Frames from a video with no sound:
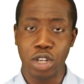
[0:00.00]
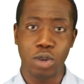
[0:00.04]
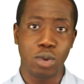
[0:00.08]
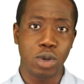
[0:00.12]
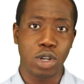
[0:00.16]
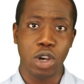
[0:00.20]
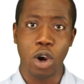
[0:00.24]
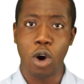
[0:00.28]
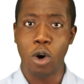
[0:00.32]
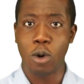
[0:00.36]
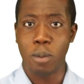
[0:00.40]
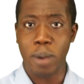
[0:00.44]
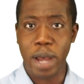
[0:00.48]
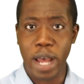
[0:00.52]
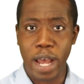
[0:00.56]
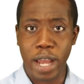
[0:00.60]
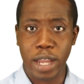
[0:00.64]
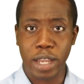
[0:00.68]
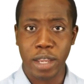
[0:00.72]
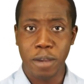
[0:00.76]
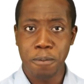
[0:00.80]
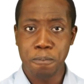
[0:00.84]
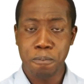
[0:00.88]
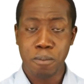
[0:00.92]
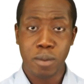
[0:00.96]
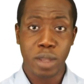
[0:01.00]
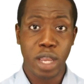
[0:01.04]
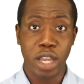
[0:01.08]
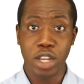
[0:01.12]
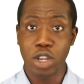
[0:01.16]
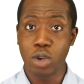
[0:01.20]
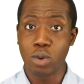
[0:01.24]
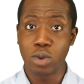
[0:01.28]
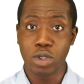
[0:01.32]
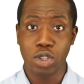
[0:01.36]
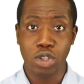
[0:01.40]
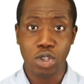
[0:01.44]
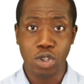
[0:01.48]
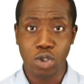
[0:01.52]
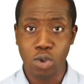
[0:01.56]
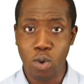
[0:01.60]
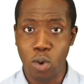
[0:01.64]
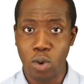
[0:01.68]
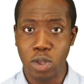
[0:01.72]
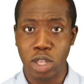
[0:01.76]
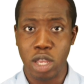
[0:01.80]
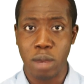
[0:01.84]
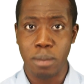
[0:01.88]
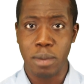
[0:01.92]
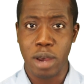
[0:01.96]
you would go back and you would
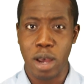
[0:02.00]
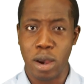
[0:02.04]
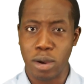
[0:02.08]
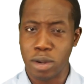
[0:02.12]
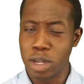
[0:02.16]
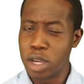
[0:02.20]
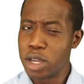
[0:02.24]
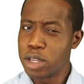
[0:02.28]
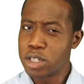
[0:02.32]
sort them out.